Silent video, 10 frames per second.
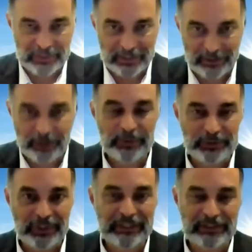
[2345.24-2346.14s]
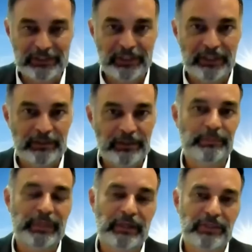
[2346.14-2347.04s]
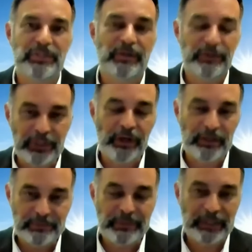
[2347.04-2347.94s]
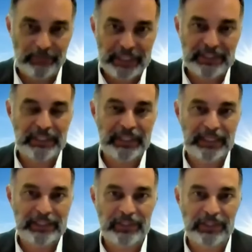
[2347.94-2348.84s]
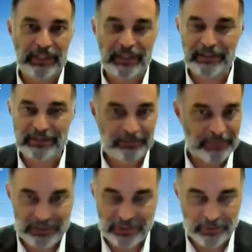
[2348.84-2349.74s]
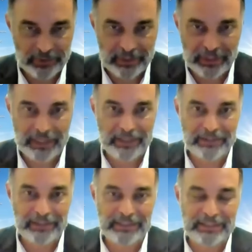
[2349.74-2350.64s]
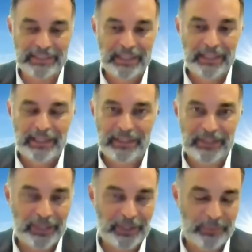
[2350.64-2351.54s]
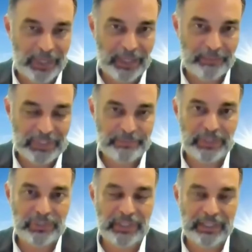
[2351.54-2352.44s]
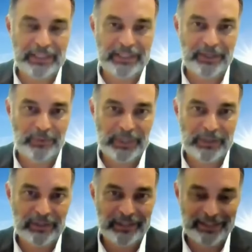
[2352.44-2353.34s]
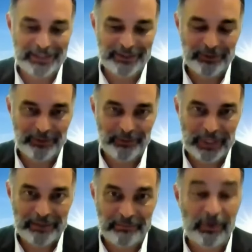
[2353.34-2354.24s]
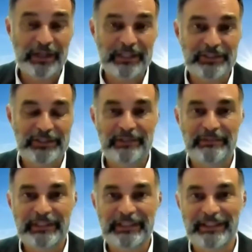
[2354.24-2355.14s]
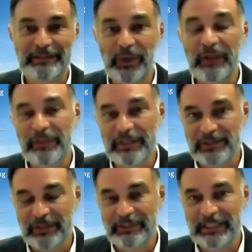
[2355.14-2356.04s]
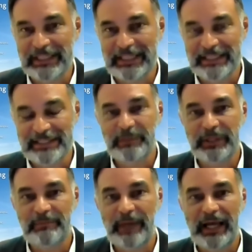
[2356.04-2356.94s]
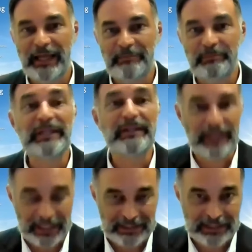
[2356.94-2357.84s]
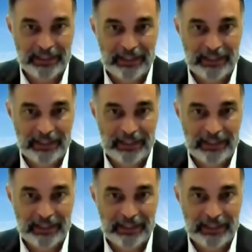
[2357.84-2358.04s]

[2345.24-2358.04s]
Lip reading: global trends in general, but also, us being based in Asia, there's a big story there. It's, especially, where the way markets are driven and wealth is driven, it tends to be by middle class.